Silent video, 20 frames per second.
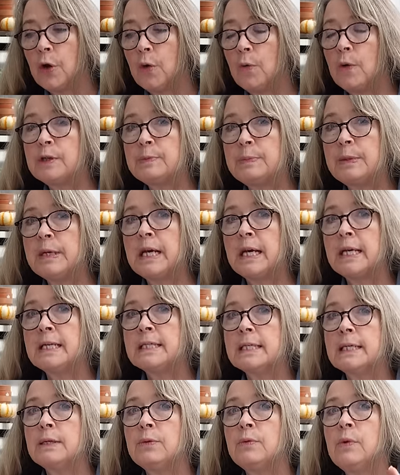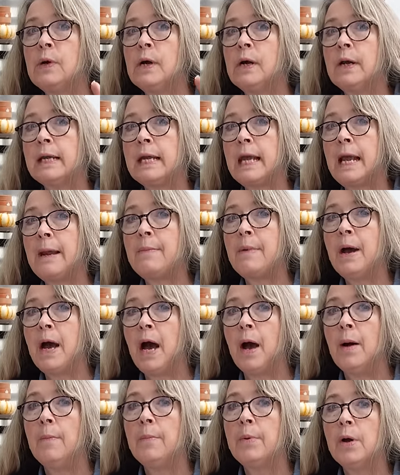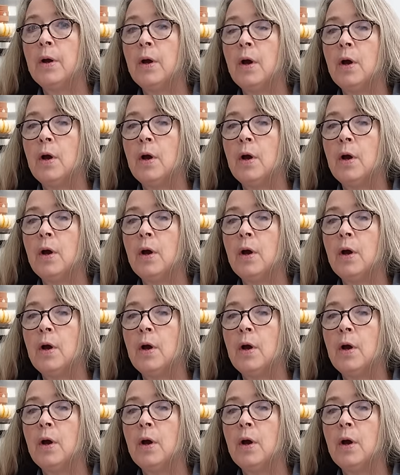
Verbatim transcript: was because where it came up,